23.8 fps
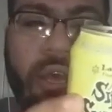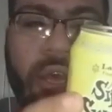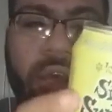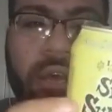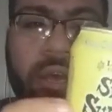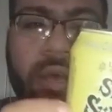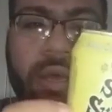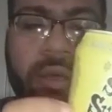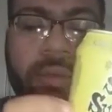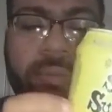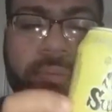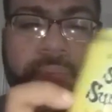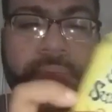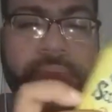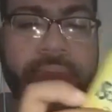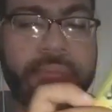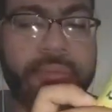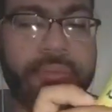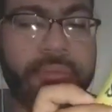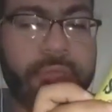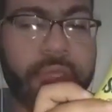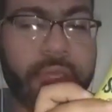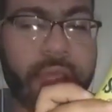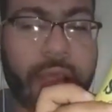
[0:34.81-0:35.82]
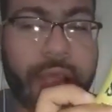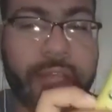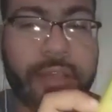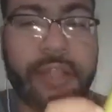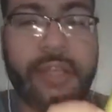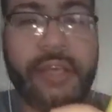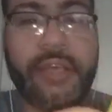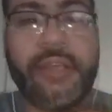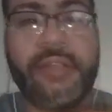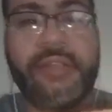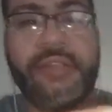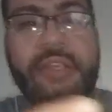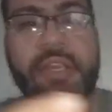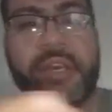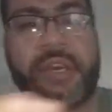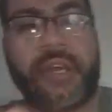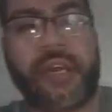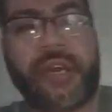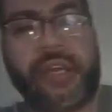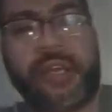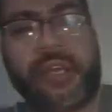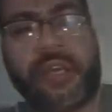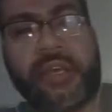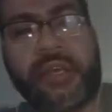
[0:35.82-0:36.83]
Uh, I think it's
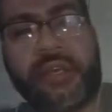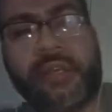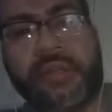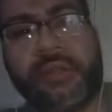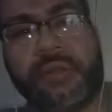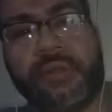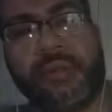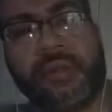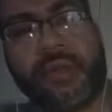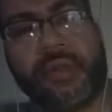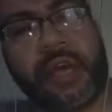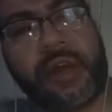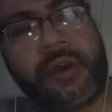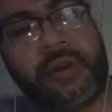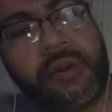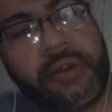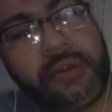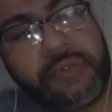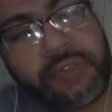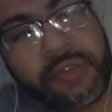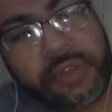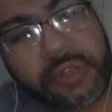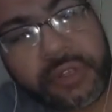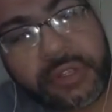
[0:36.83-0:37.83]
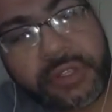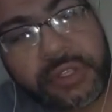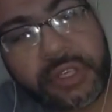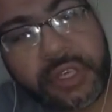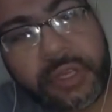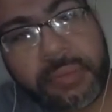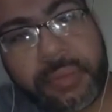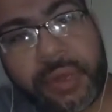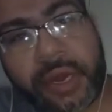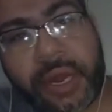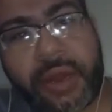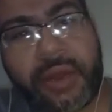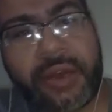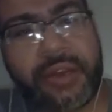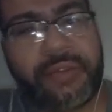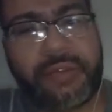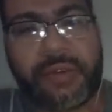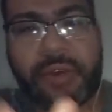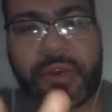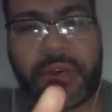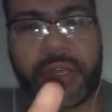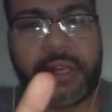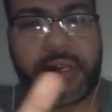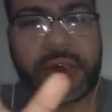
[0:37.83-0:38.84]
Connecticut. I don't know if you can see it, but I'll leave a
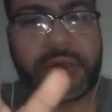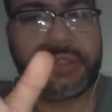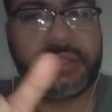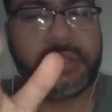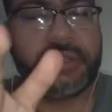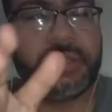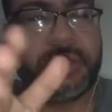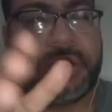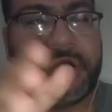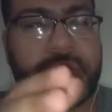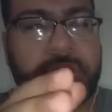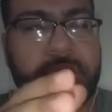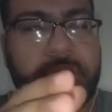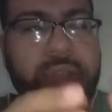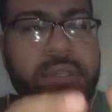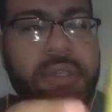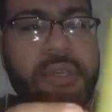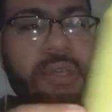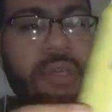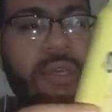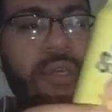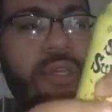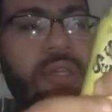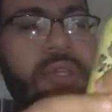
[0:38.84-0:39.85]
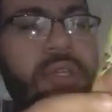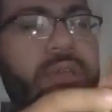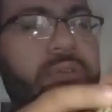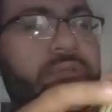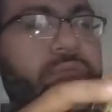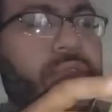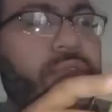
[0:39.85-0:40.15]
link to the